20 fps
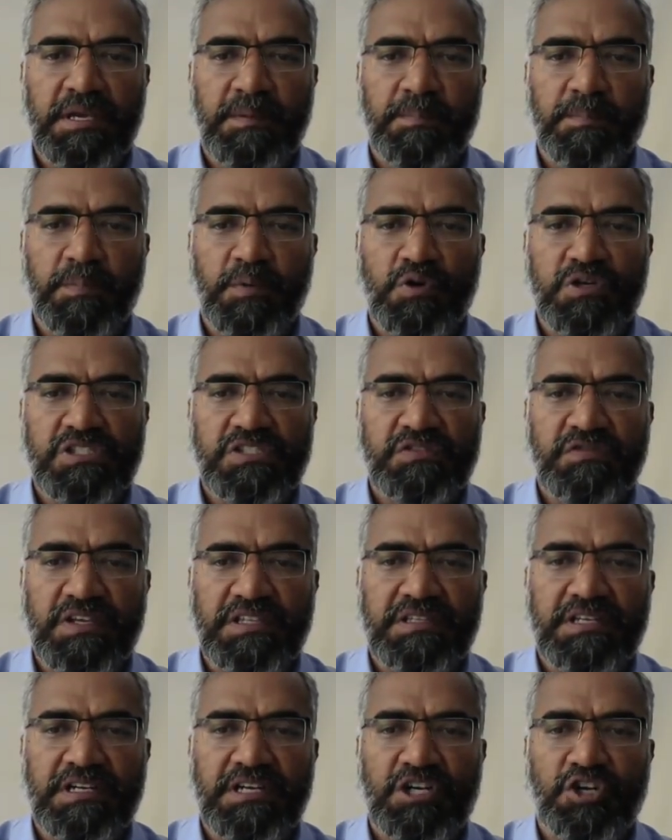imports
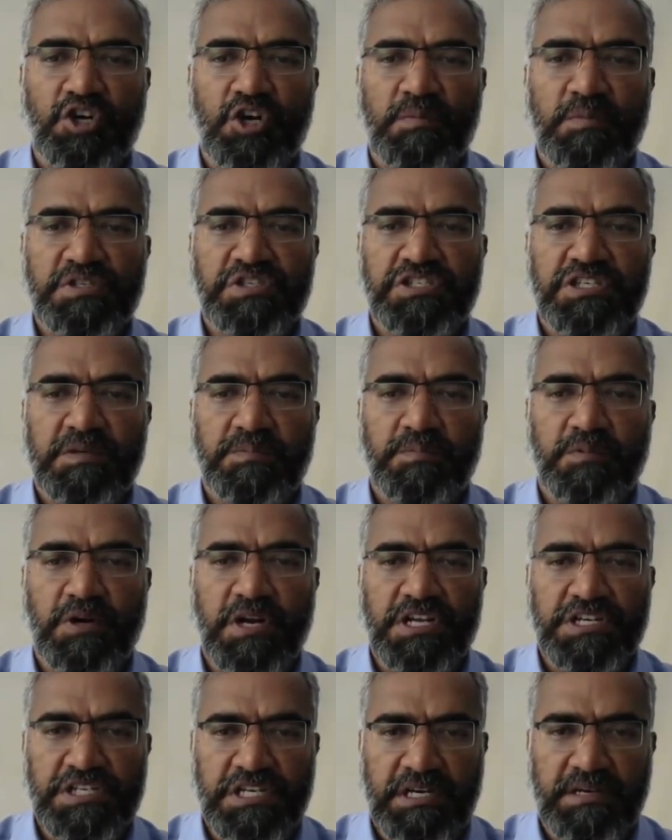with domestic
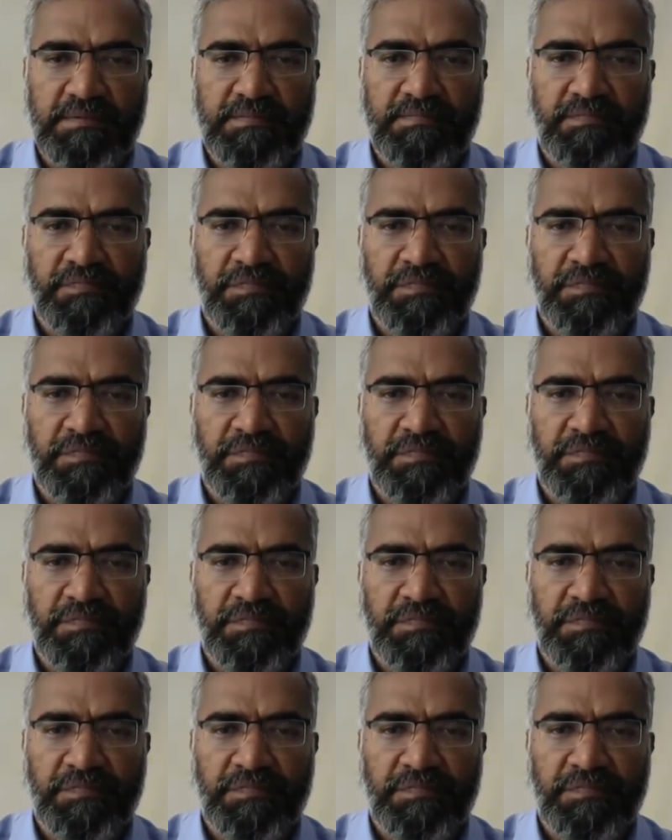production.